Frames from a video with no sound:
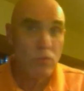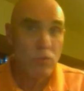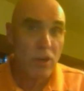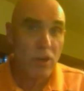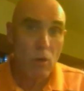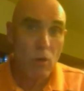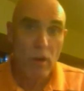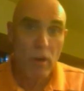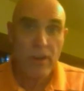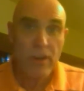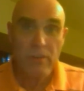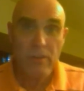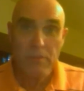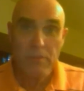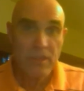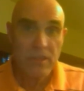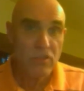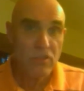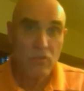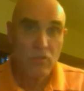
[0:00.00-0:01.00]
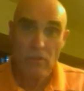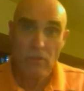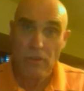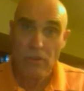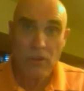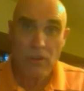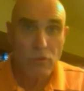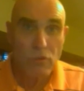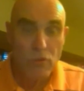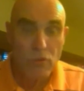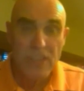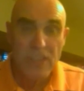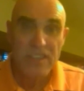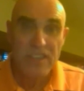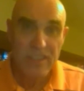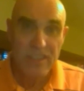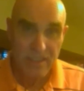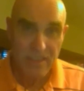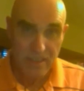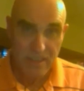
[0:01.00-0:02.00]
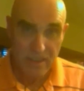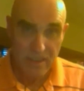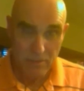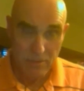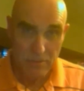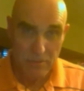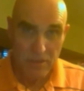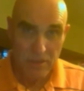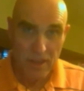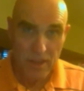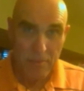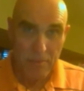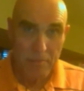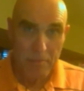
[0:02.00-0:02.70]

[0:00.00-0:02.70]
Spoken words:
requirements or a risk that comes up.